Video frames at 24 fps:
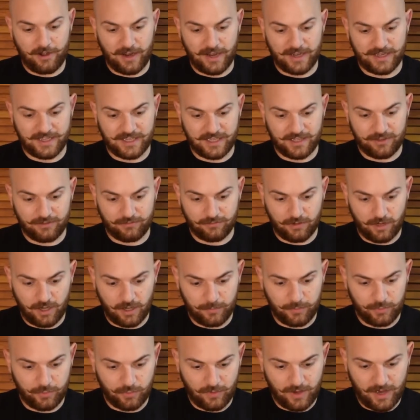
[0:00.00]
I did, the raw
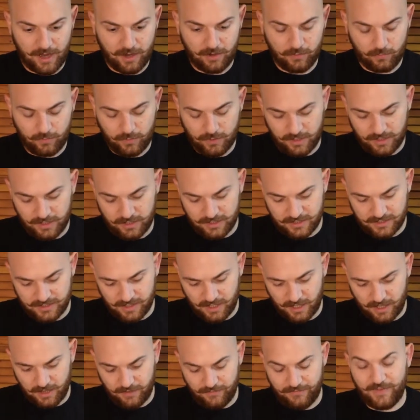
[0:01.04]
puerh, was
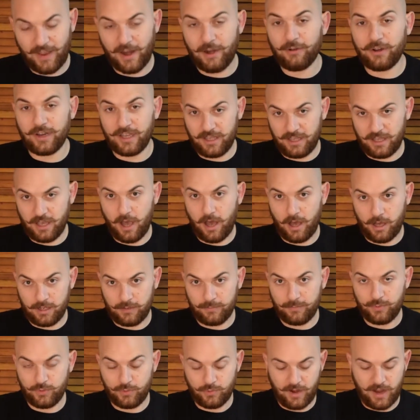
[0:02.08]
a very young
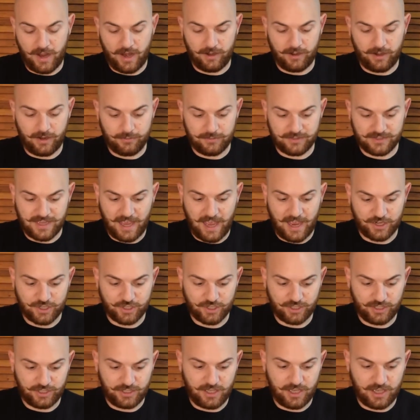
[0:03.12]
puerh. It was
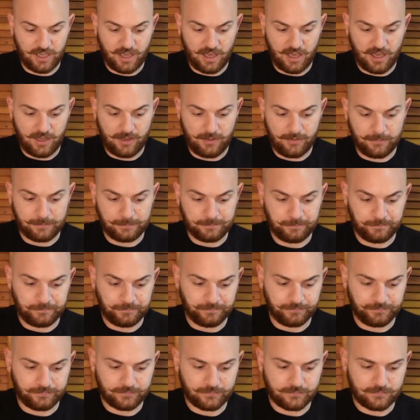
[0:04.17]
actually only
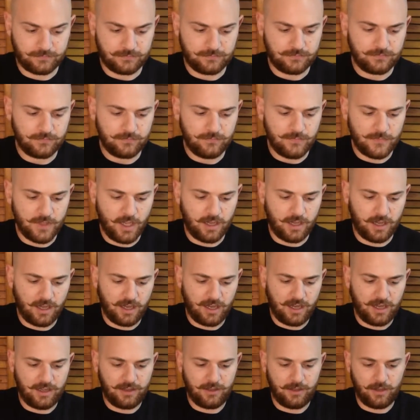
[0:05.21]

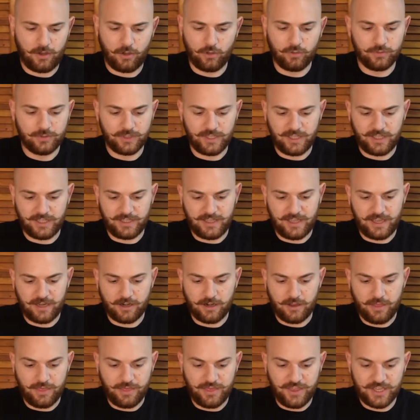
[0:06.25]
a
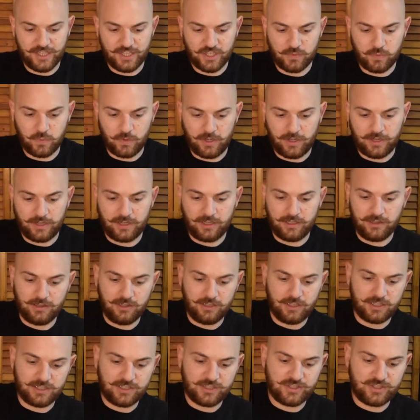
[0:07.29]
year. This one
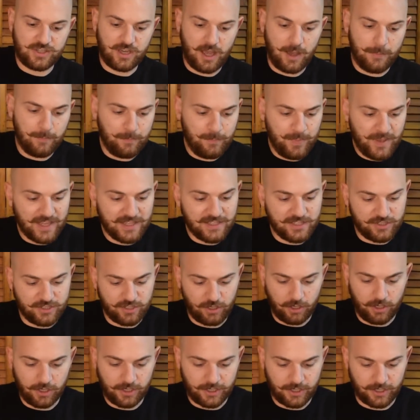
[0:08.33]
looks a bit
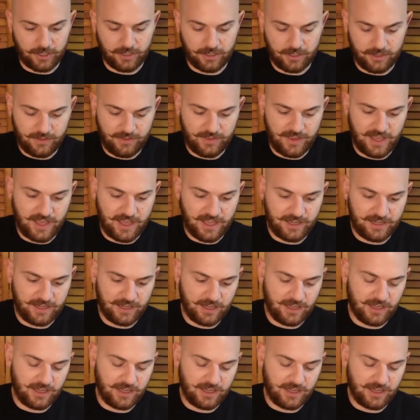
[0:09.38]
darker than